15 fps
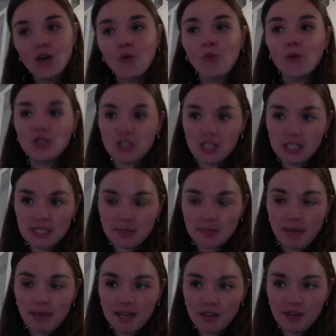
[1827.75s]
which is
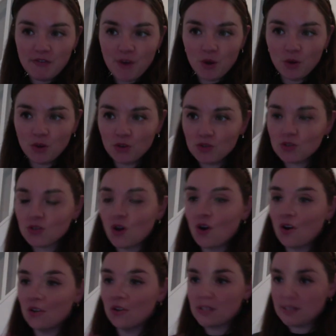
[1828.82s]
mainly focused
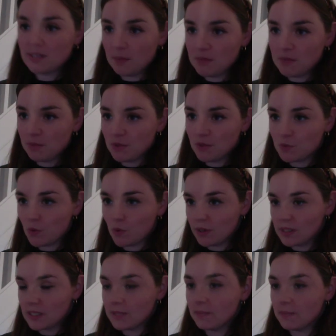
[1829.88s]
on Septimus Warren
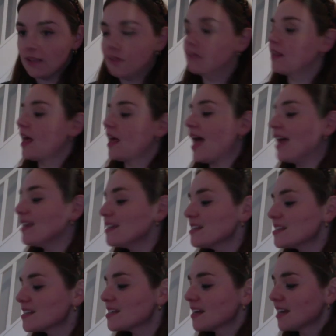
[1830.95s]
Smith and
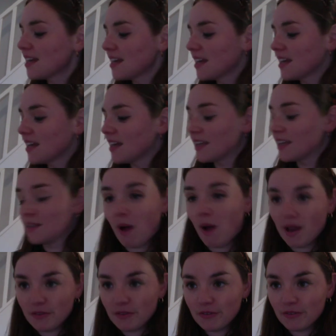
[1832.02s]
his
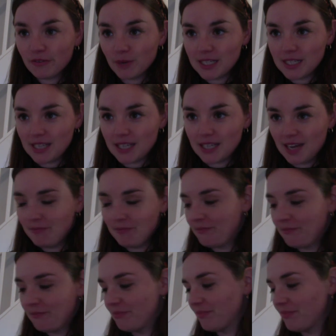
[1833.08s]
wife, Rezia.
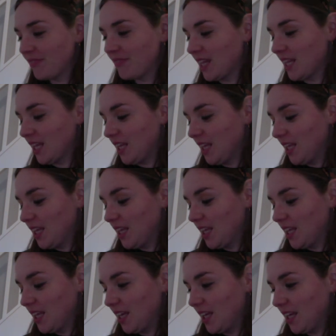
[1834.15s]

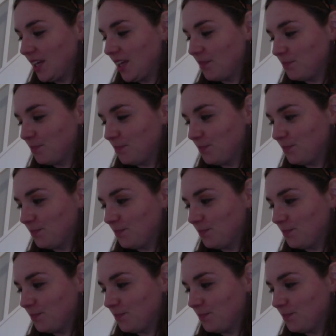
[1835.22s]
And